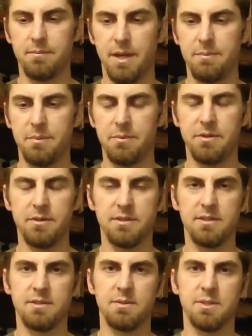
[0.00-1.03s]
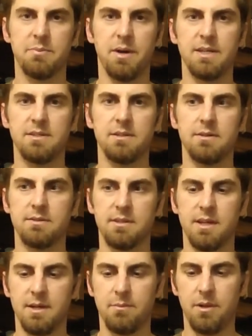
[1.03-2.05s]
might be producing some spice notes
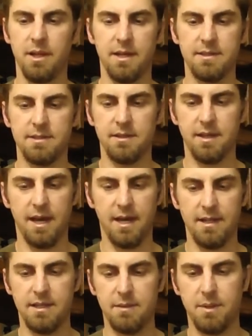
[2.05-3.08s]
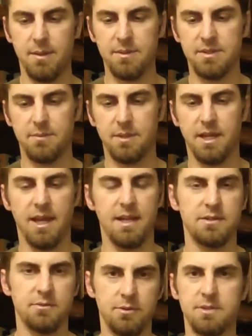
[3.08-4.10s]
to kind of play into that, and then maybe some of the
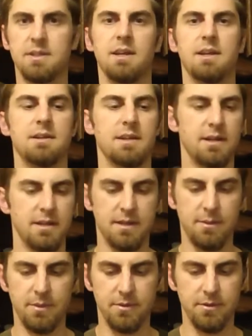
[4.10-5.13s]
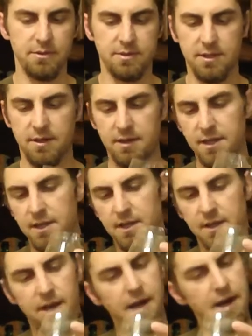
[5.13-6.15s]
anise once again kind of coming through. So,
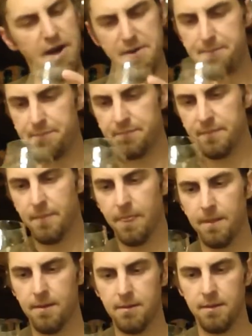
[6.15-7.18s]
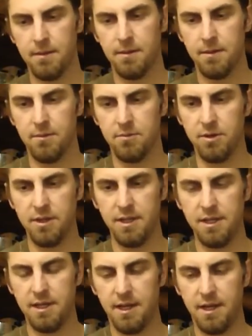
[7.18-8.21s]
um,
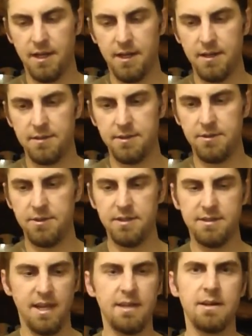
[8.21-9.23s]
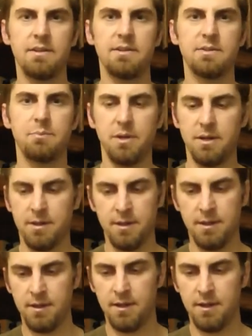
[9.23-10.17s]
really a uh, unique take on this beer.